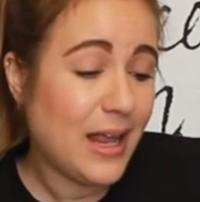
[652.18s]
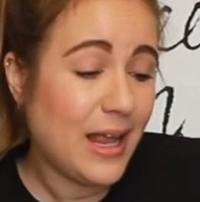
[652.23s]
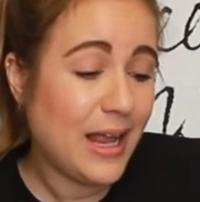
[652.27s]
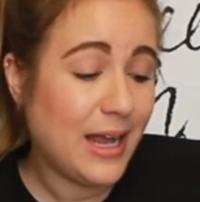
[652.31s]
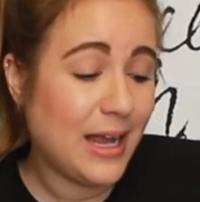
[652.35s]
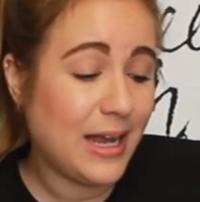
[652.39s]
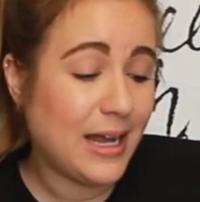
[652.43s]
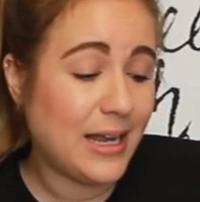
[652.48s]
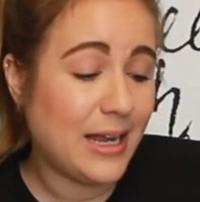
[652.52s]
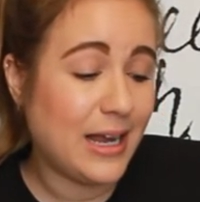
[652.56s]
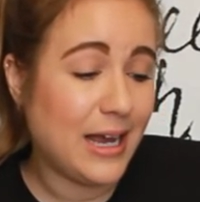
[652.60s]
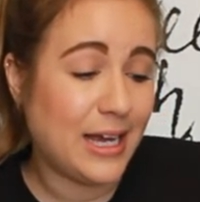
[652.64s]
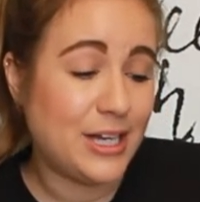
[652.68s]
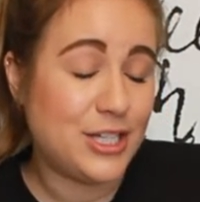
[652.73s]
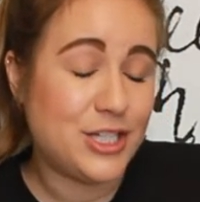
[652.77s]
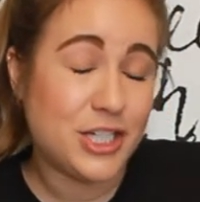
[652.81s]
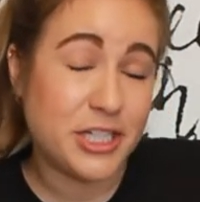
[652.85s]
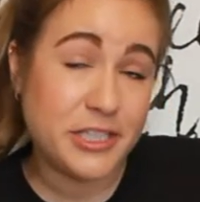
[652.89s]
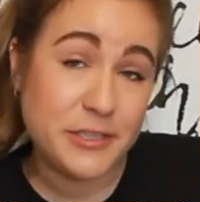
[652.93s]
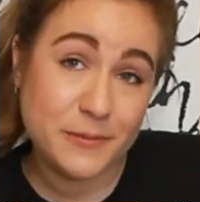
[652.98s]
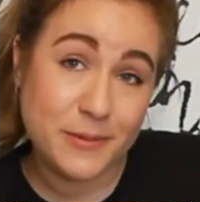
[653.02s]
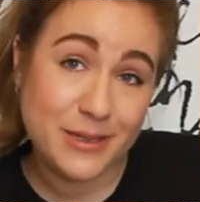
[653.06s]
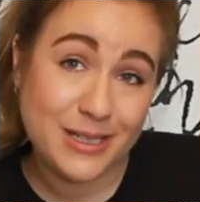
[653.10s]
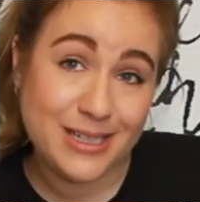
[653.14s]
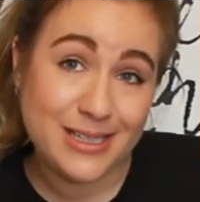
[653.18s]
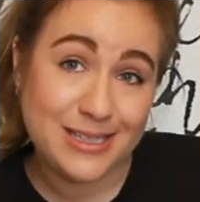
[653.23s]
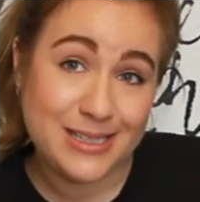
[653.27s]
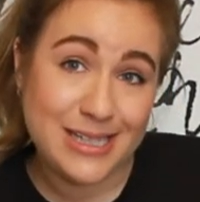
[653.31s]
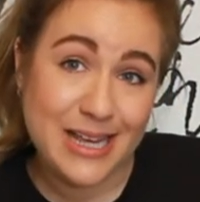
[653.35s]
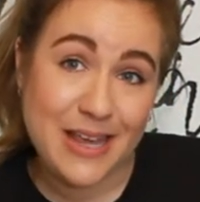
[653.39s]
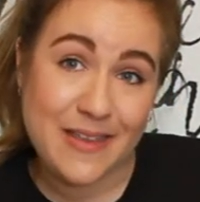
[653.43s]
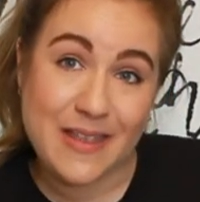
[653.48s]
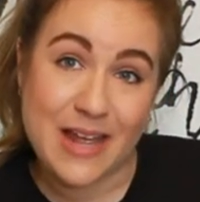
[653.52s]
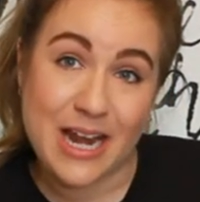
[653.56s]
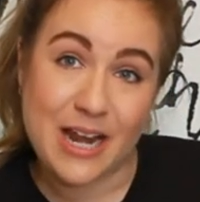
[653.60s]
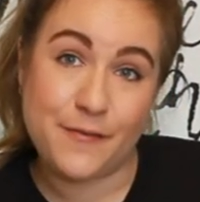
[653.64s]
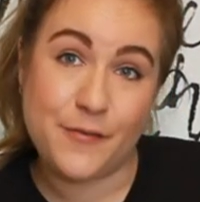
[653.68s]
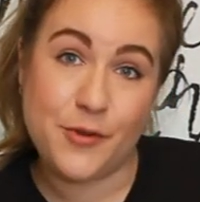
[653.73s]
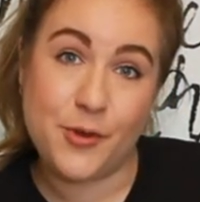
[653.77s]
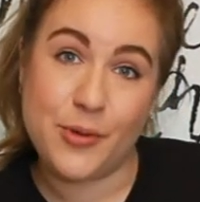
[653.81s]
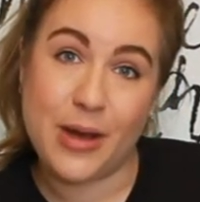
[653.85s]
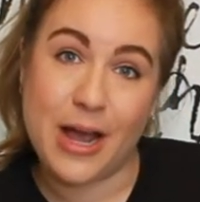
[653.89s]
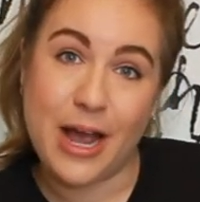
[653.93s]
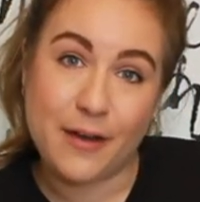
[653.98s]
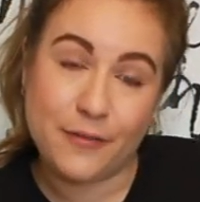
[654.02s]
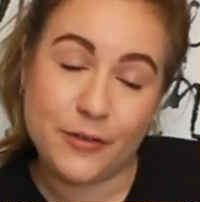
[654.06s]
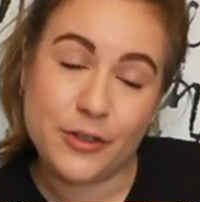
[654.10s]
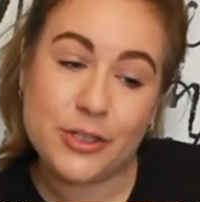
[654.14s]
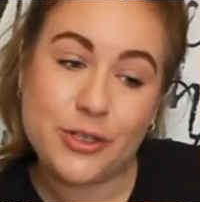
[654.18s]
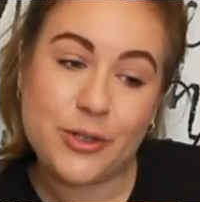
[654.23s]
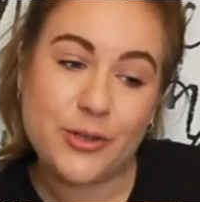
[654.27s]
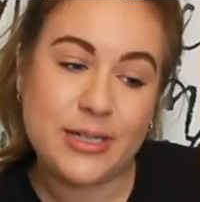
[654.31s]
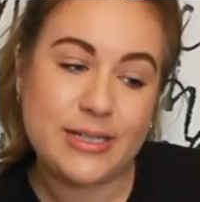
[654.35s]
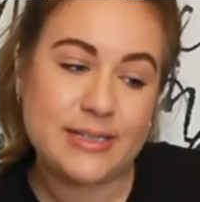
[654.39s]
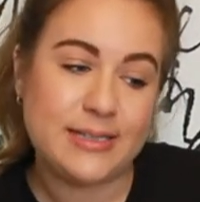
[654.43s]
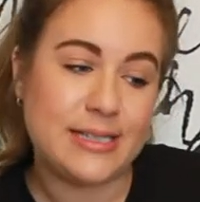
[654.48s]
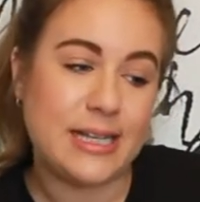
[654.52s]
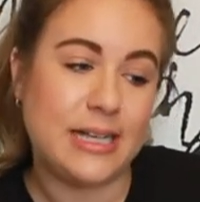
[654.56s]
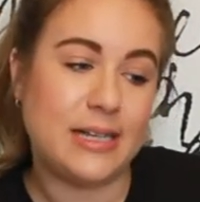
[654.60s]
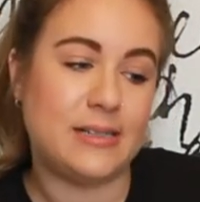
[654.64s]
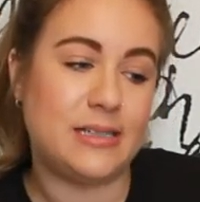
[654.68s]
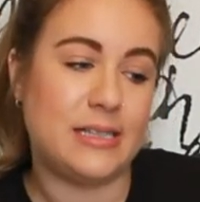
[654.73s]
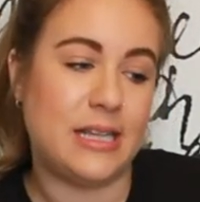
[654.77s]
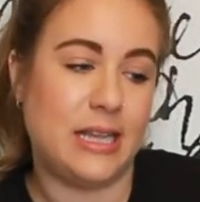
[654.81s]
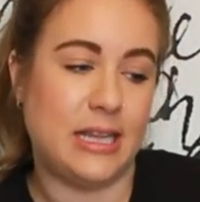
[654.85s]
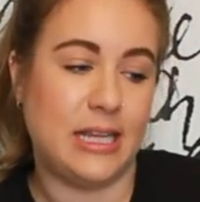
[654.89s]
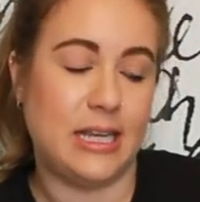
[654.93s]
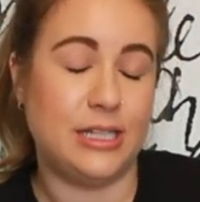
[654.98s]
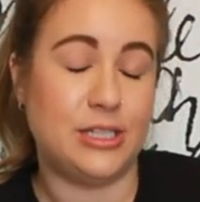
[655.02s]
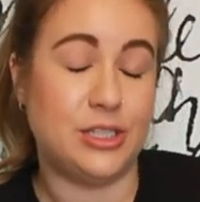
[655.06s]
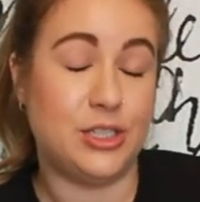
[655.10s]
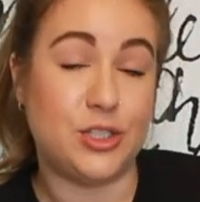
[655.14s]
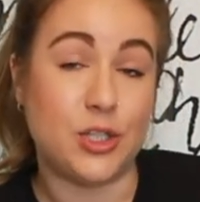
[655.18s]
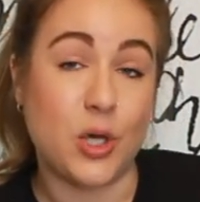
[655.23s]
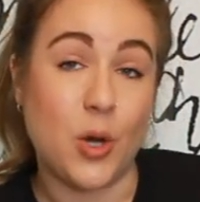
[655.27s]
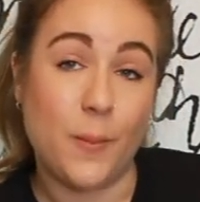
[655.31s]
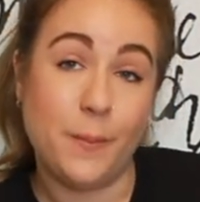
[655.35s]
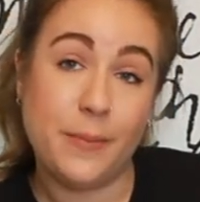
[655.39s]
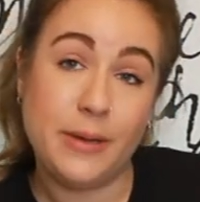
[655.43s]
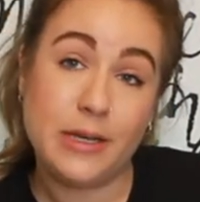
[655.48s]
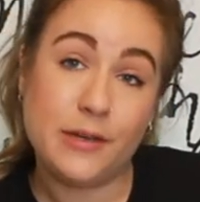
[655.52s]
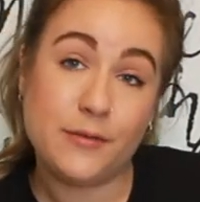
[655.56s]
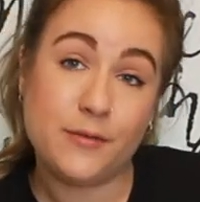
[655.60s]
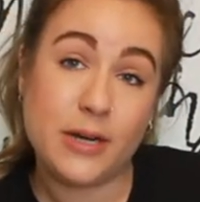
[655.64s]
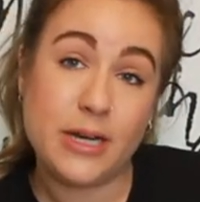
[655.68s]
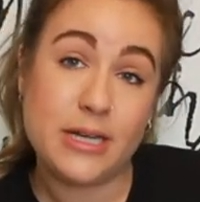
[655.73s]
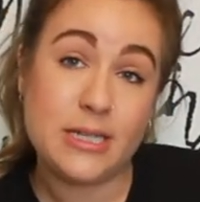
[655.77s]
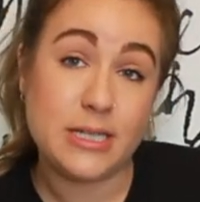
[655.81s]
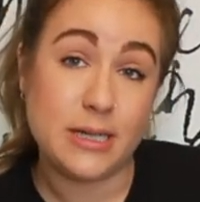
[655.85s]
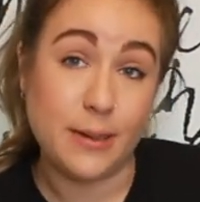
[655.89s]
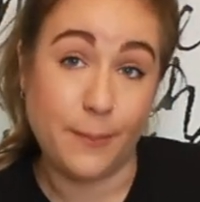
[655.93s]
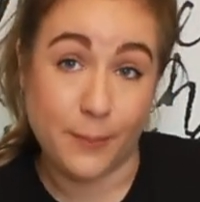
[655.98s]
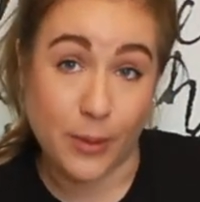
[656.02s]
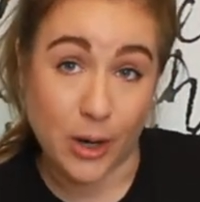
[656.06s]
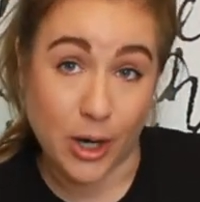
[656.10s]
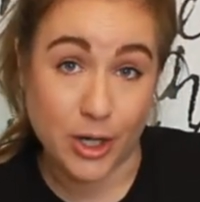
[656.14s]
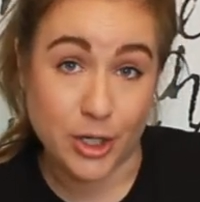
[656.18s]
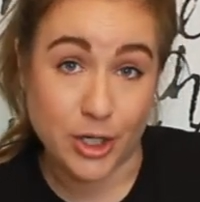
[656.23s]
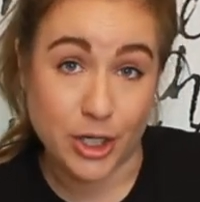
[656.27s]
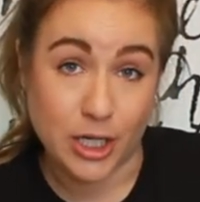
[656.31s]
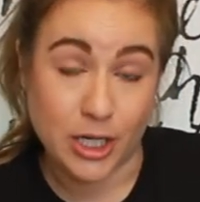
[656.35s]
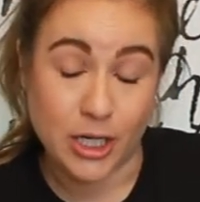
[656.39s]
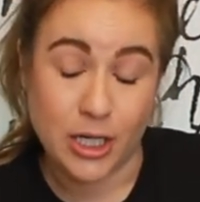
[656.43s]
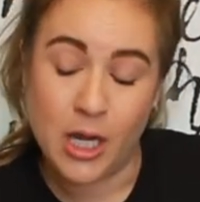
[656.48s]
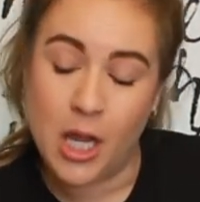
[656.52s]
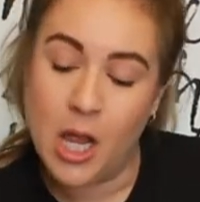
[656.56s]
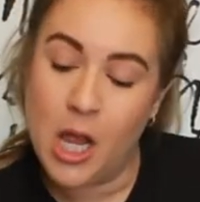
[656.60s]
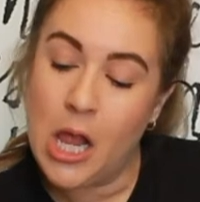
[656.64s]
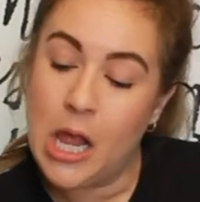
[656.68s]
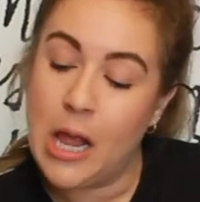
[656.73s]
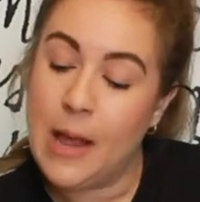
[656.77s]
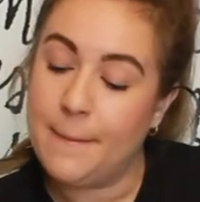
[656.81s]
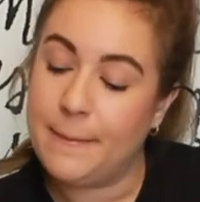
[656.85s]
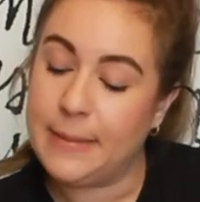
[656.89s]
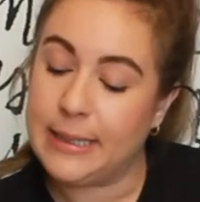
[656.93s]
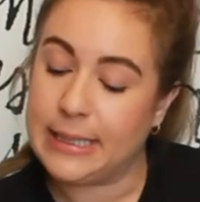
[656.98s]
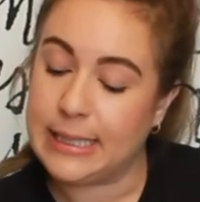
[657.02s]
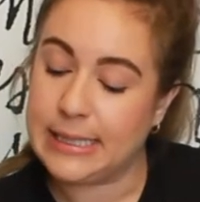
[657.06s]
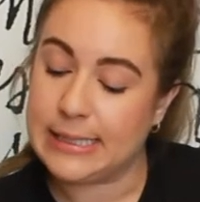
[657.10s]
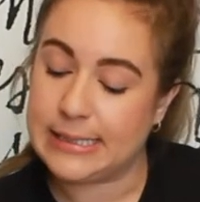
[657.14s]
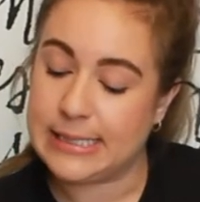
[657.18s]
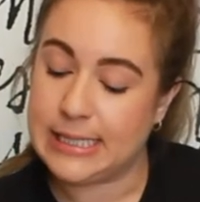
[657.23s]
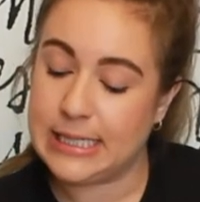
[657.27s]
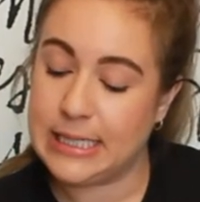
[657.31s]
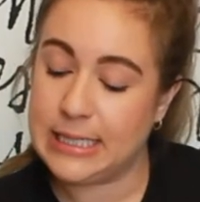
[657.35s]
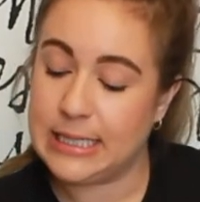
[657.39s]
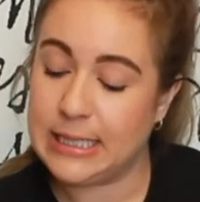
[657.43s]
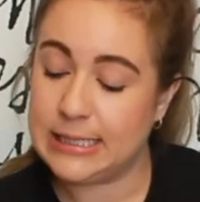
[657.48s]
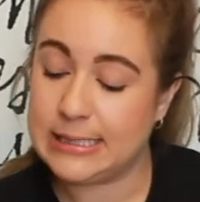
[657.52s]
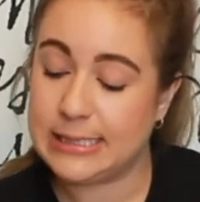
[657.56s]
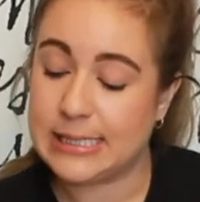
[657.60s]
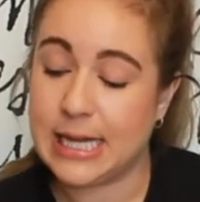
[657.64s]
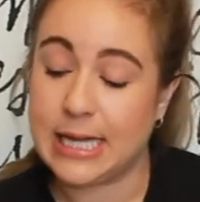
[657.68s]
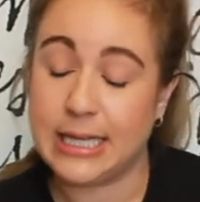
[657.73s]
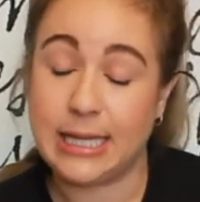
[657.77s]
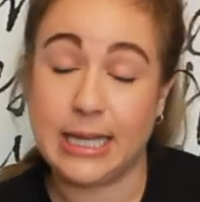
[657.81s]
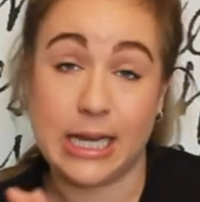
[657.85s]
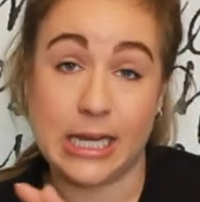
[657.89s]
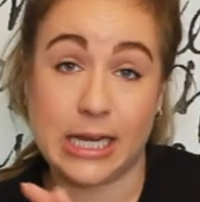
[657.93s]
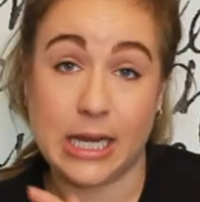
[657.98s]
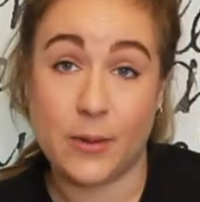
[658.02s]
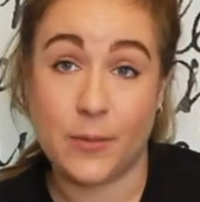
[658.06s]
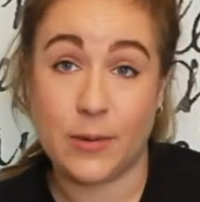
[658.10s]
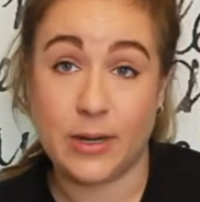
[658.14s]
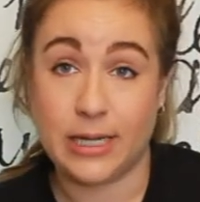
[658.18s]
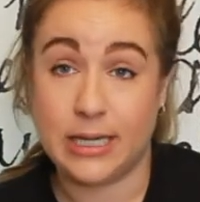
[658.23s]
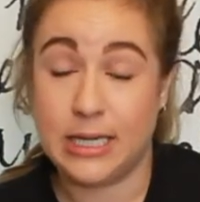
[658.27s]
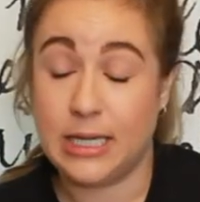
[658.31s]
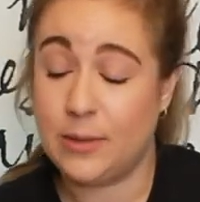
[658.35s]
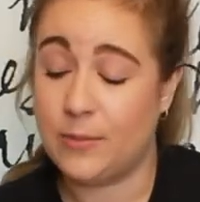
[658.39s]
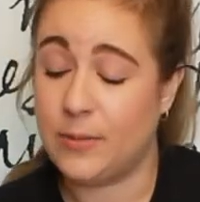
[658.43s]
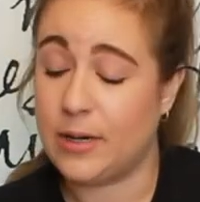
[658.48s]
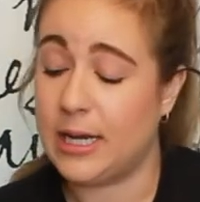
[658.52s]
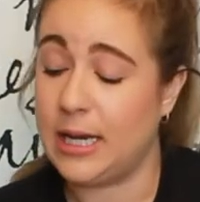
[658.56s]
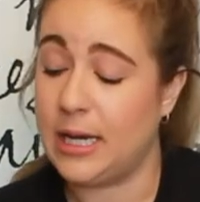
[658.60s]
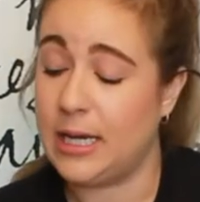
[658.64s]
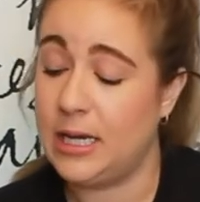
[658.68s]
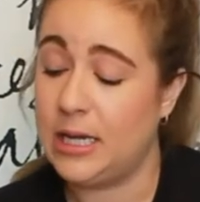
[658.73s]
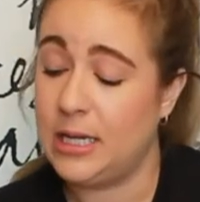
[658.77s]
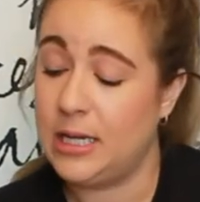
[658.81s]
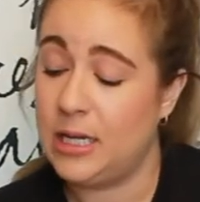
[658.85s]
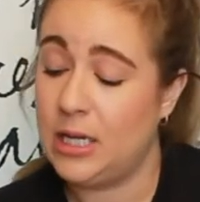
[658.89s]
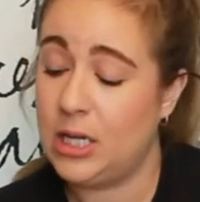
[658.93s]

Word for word: And I just want to say that if you ever go to sales and things, don't be afraid to barter because he said like I wanted, he wanted